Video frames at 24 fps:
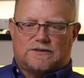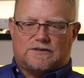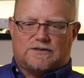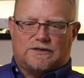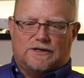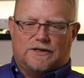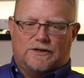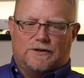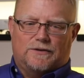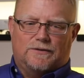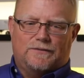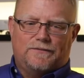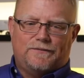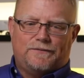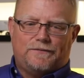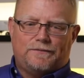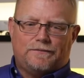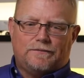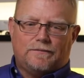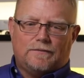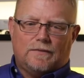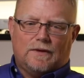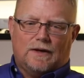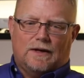so
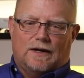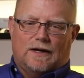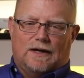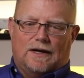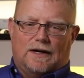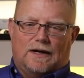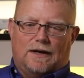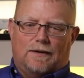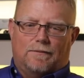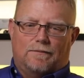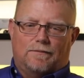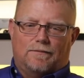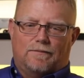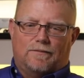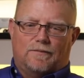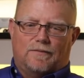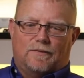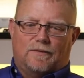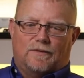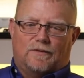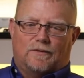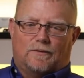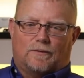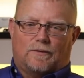
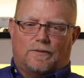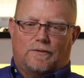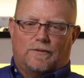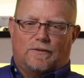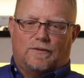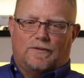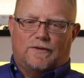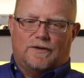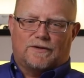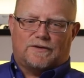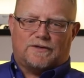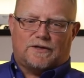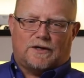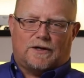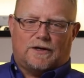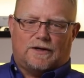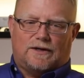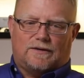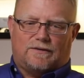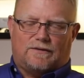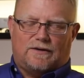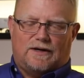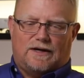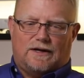the
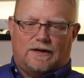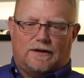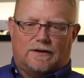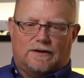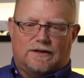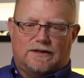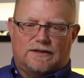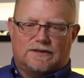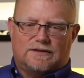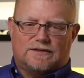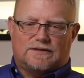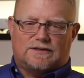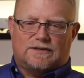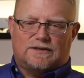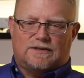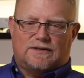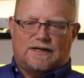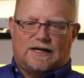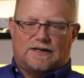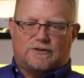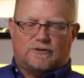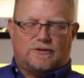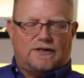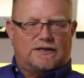target there is
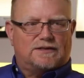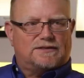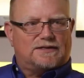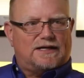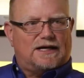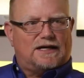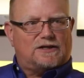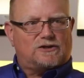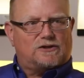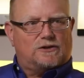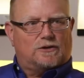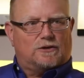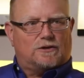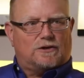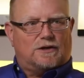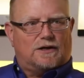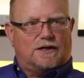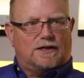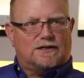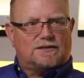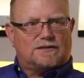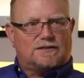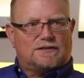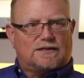that transactional
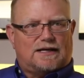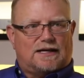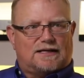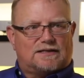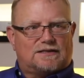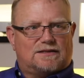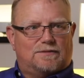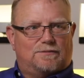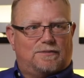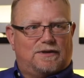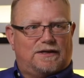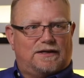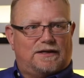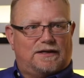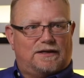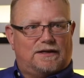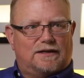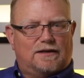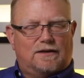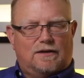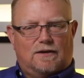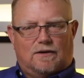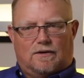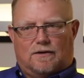cost has to
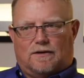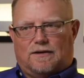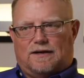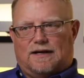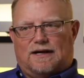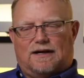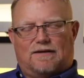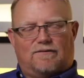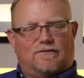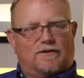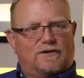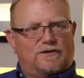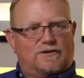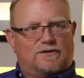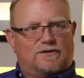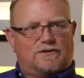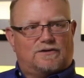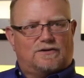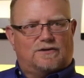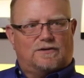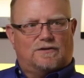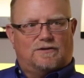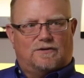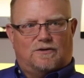be, on
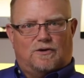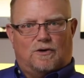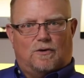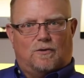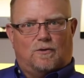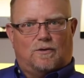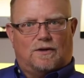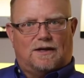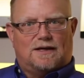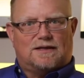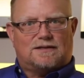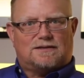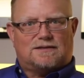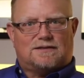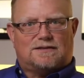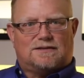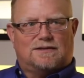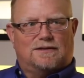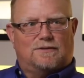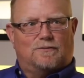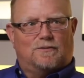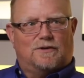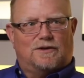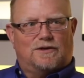average, no less
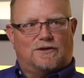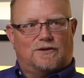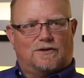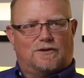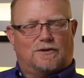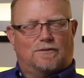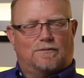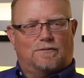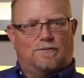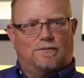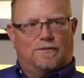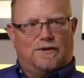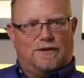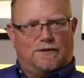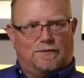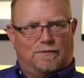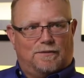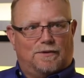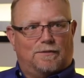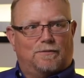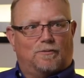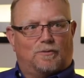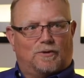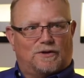than what your
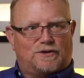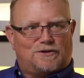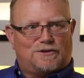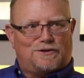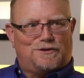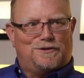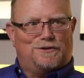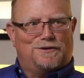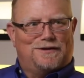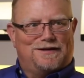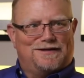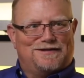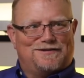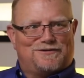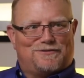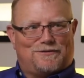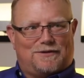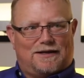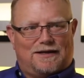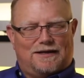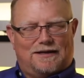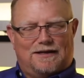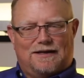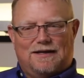minimum return is,
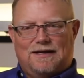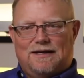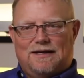right?